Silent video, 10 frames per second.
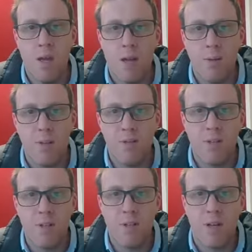I'm
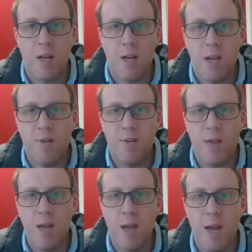convinced that love
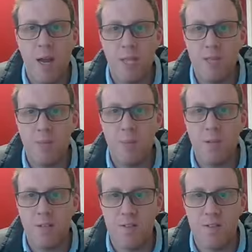has to be
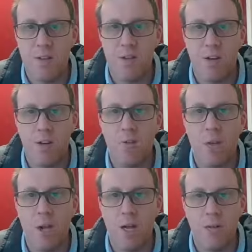at the center of
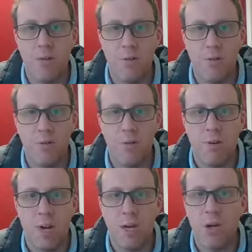all I do,
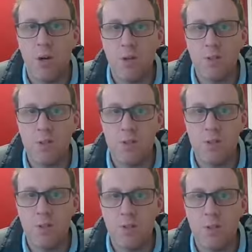and God is the
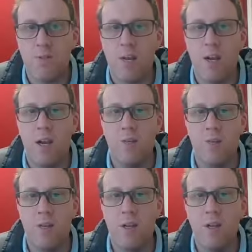source of that love.
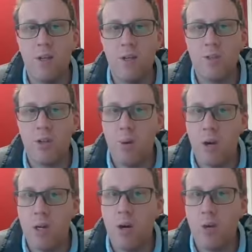So
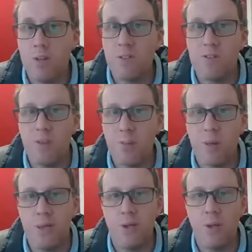my goal is
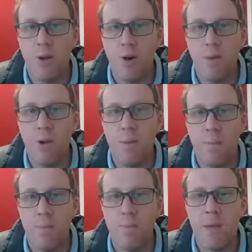simply to know
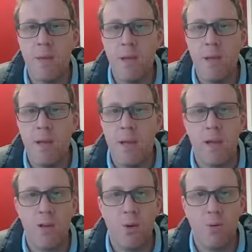Him
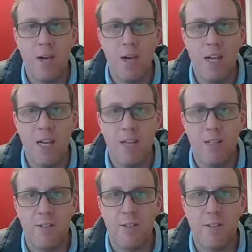and go where He
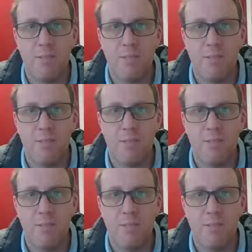leads.